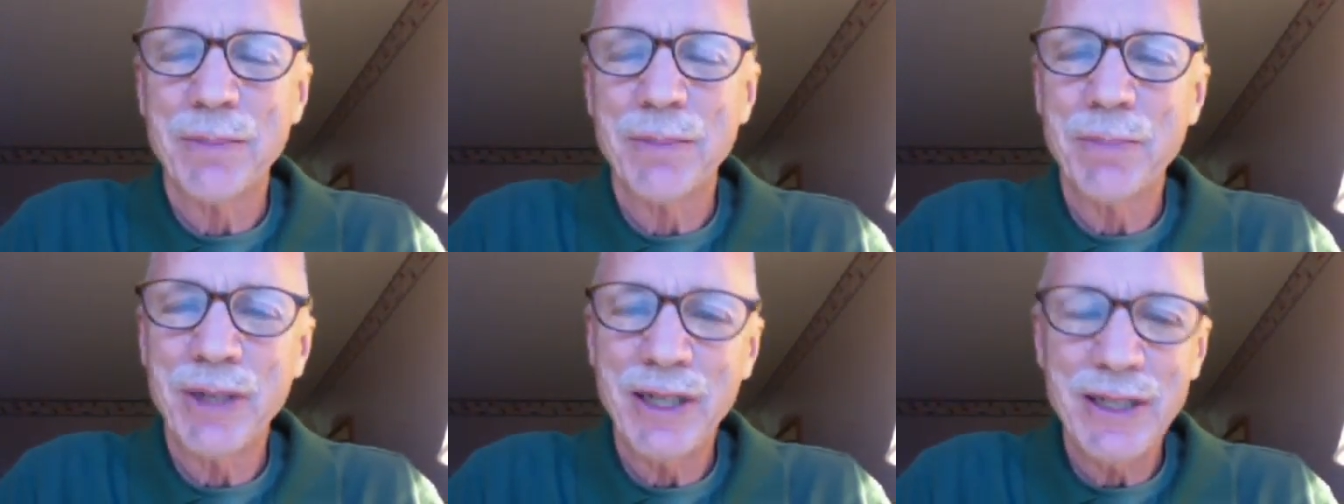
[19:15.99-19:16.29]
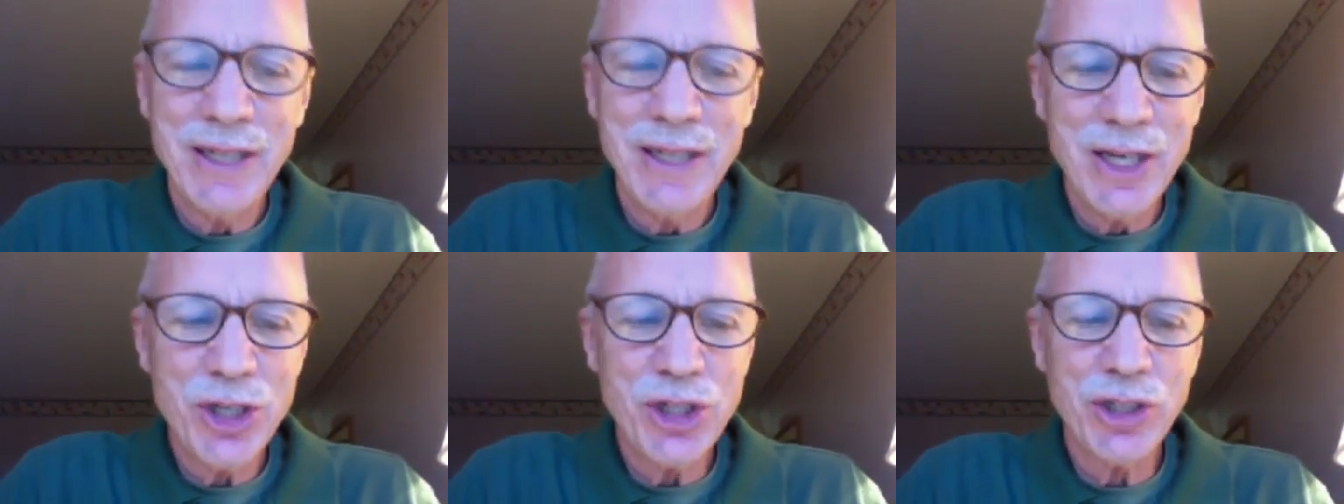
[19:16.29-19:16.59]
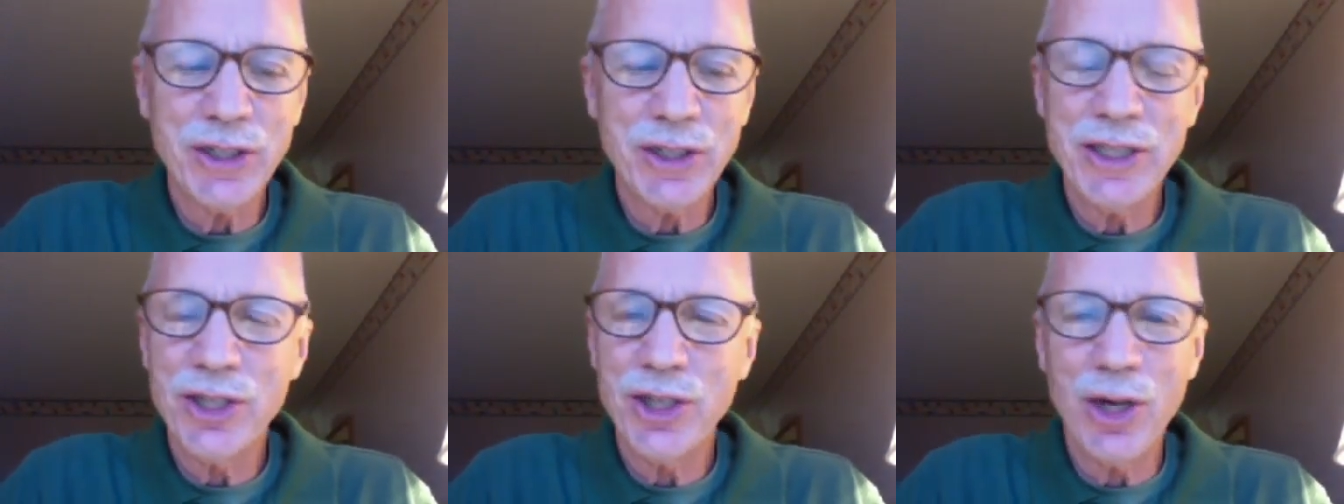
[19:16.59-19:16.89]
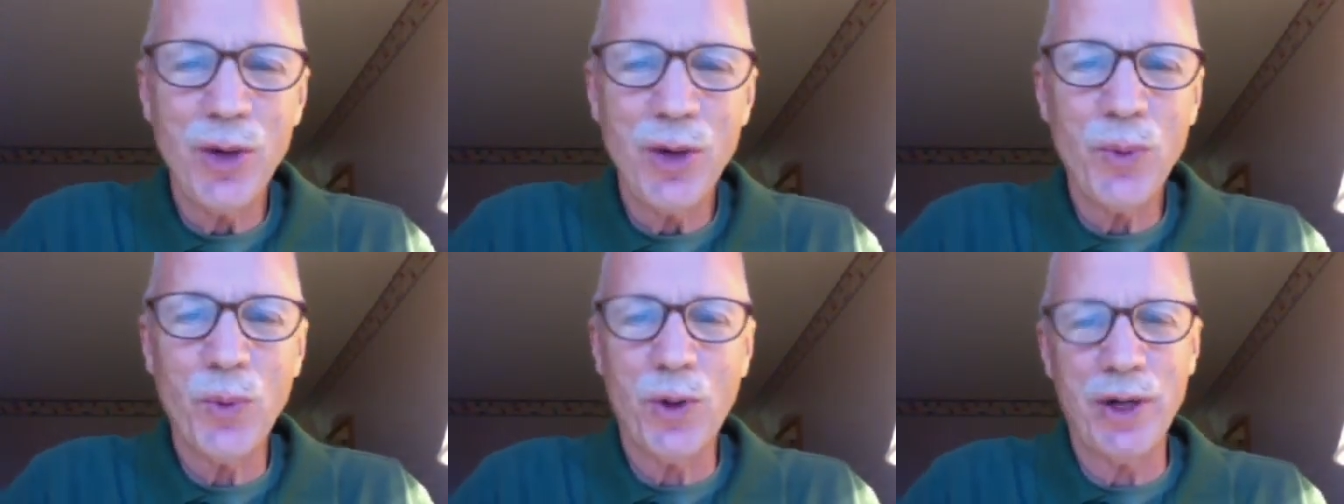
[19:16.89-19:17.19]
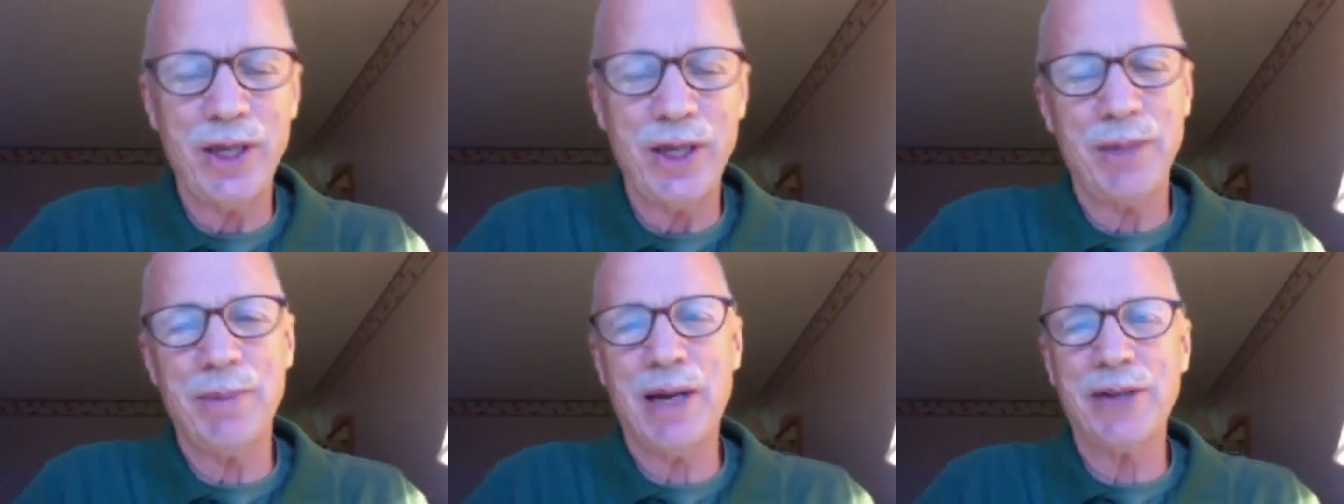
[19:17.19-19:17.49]
But initially, don't
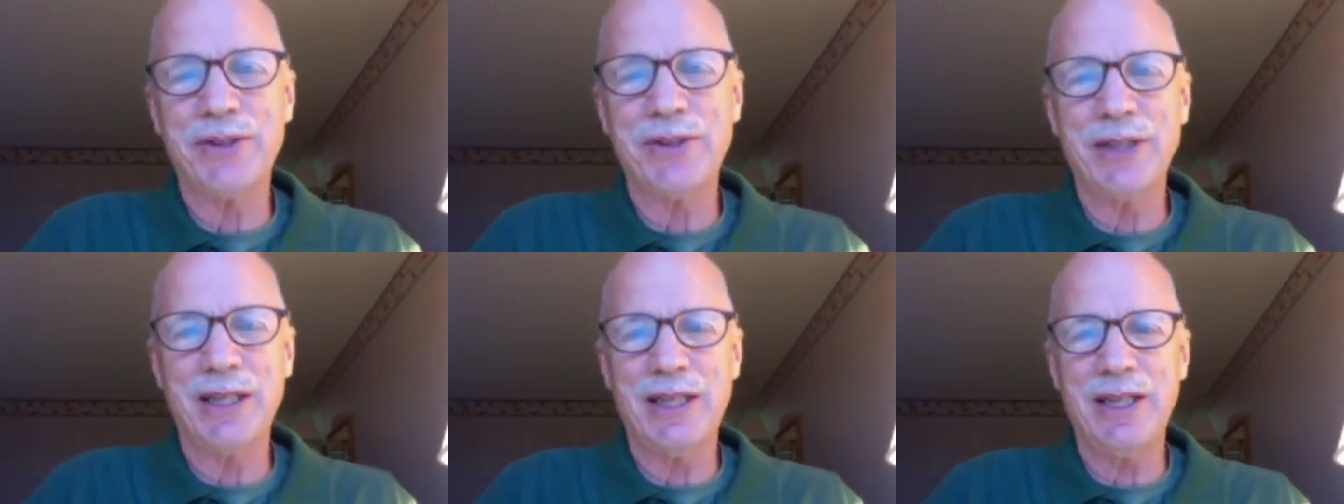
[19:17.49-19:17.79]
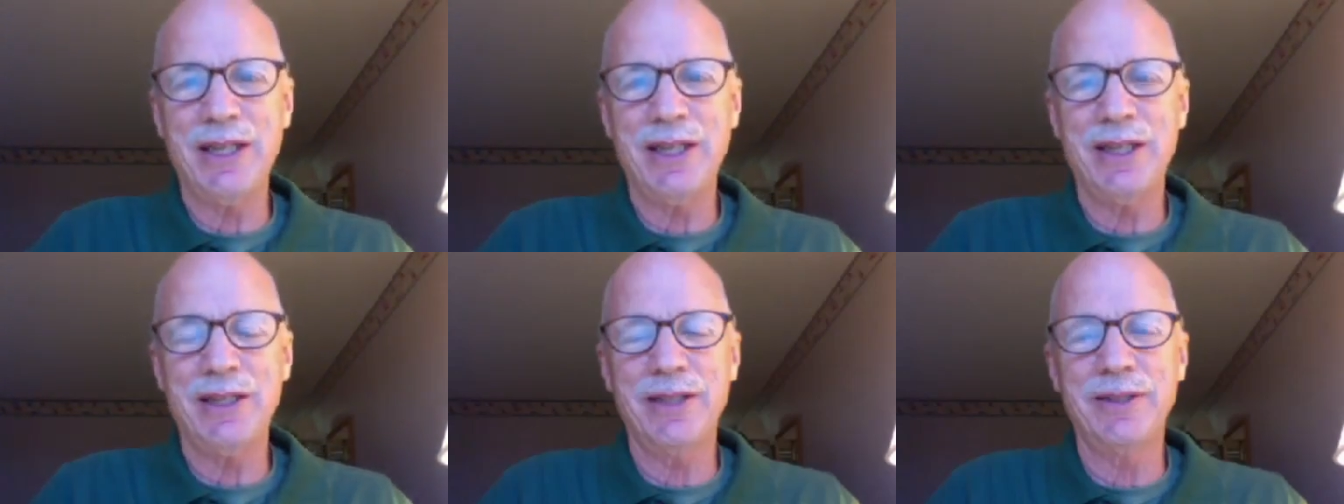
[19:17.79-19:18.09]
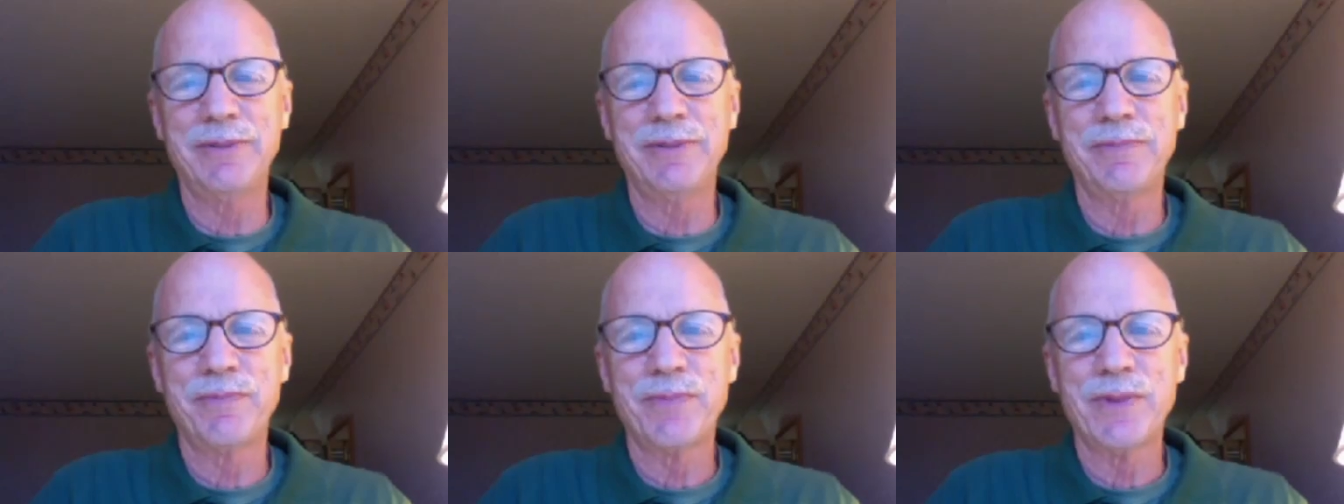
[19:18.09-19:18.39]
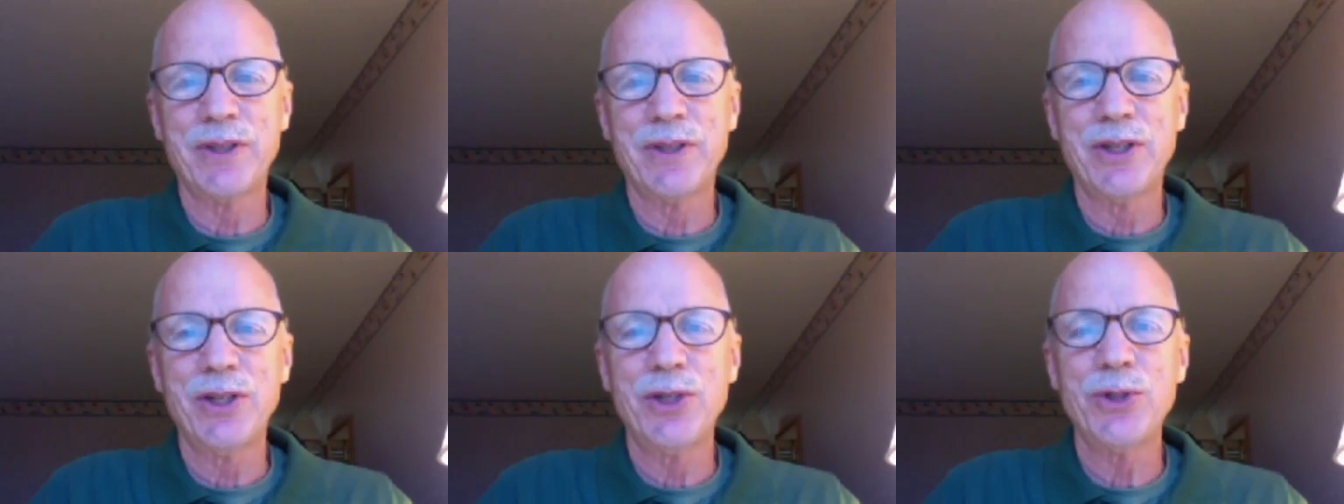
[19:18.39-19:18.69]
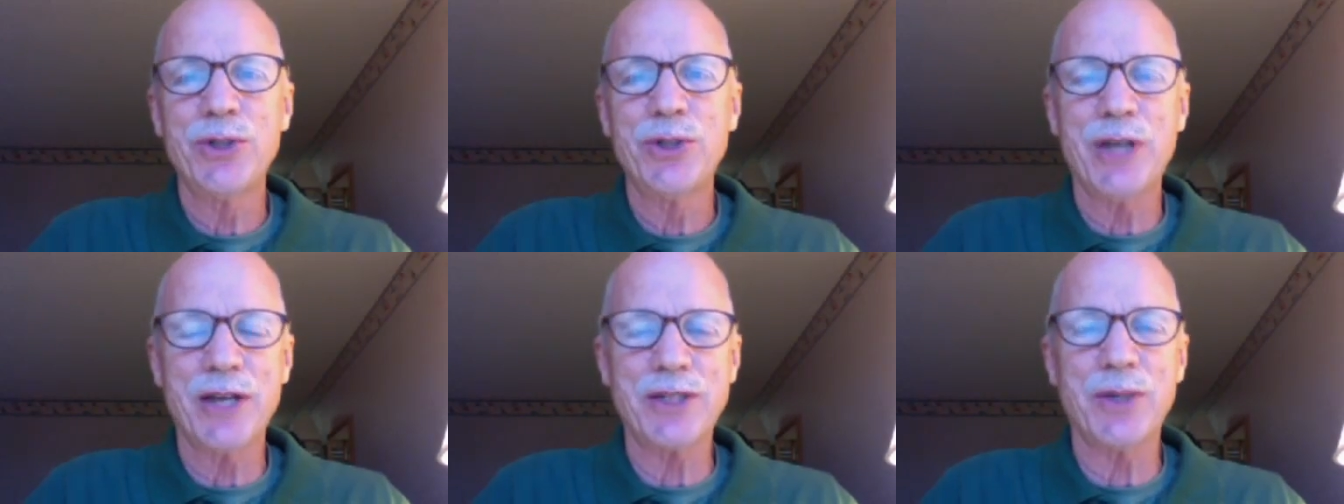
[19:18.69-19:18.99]
worry about the kid
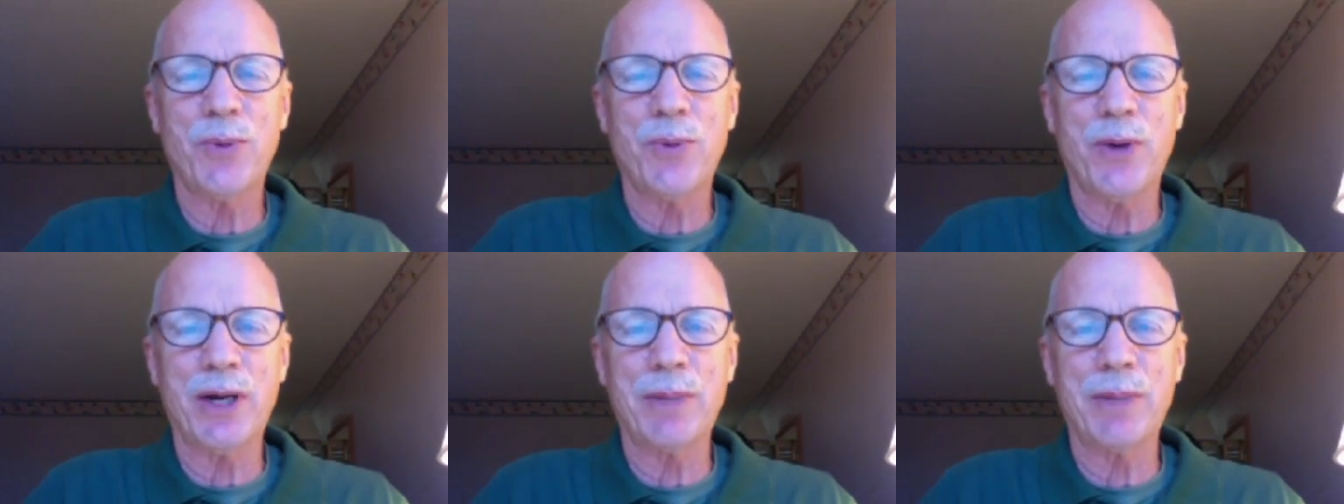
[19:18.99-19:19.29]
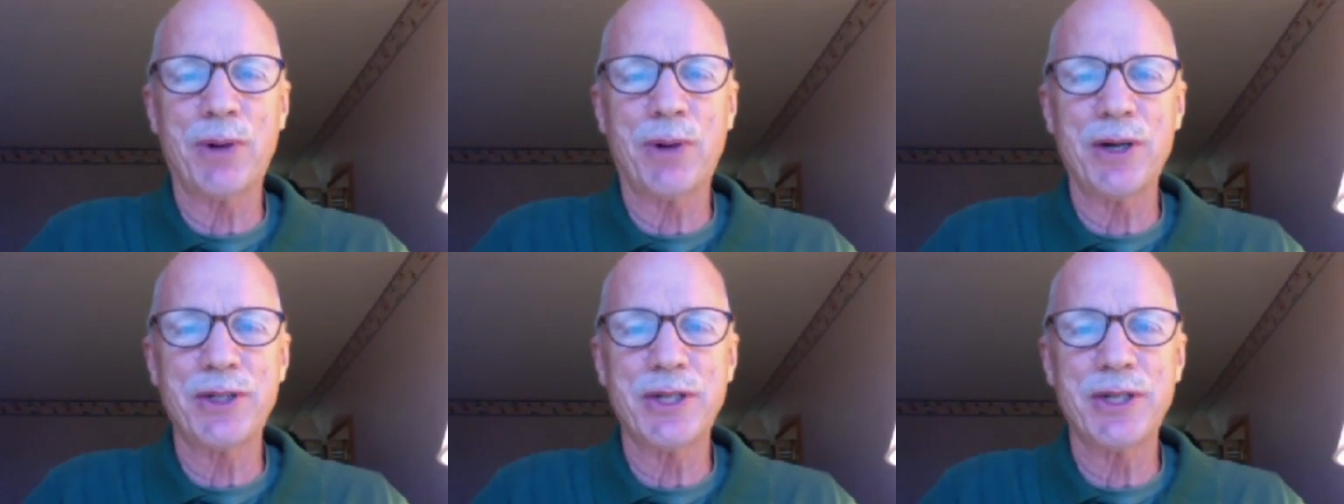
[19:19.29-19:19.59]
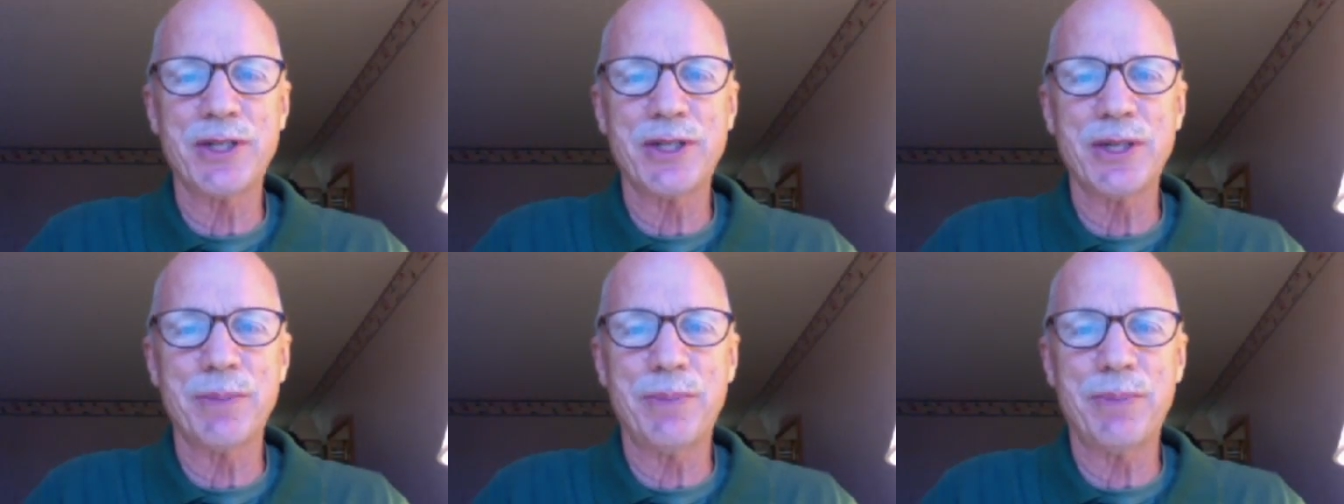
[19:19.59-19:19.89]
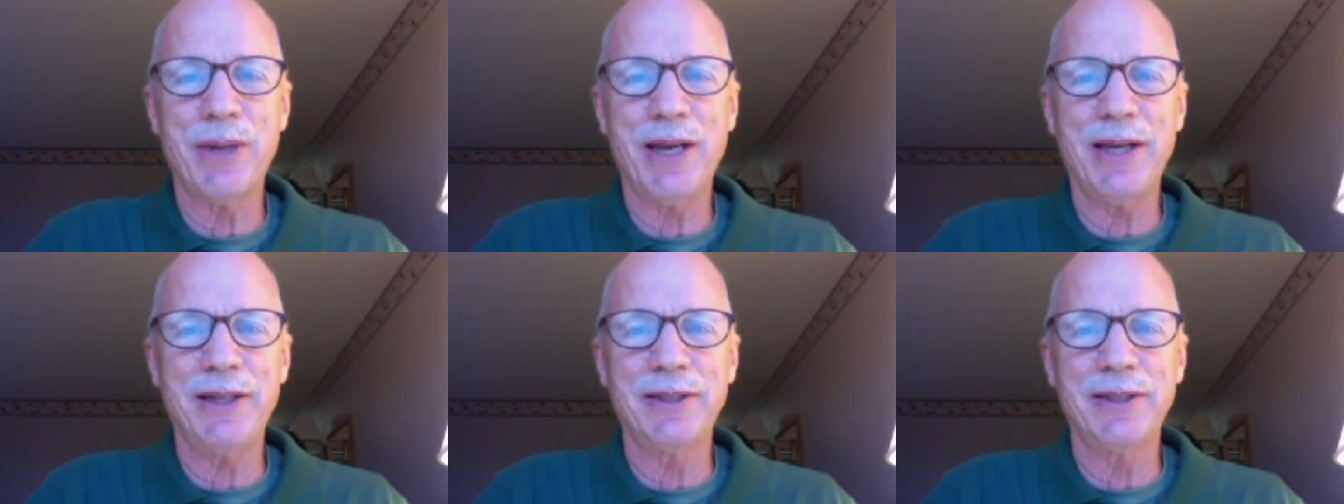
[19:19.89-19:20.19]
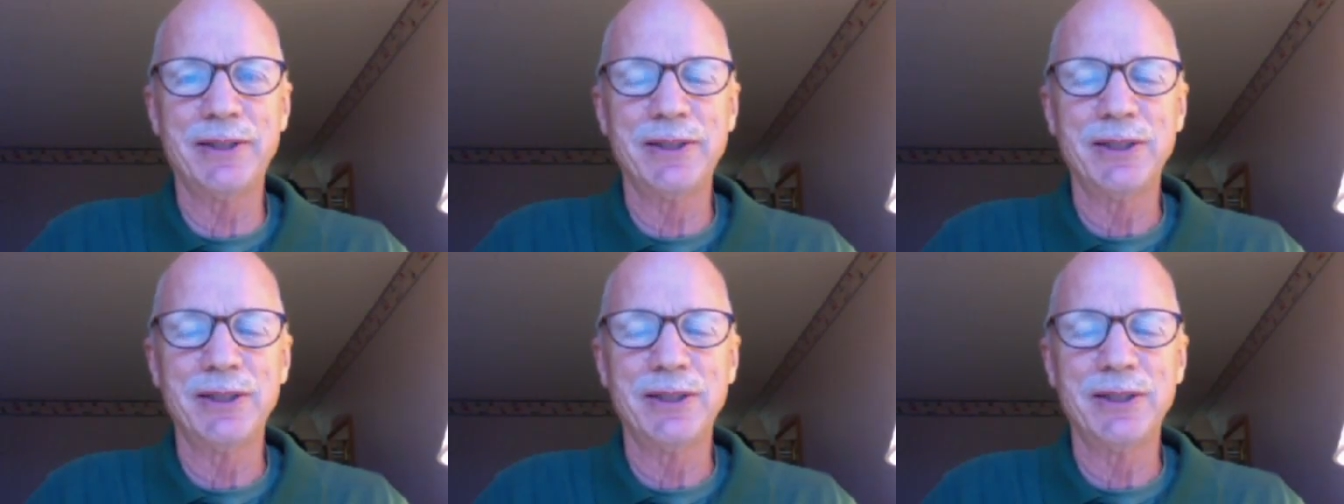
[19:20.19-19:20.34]
who doesn't want to participate.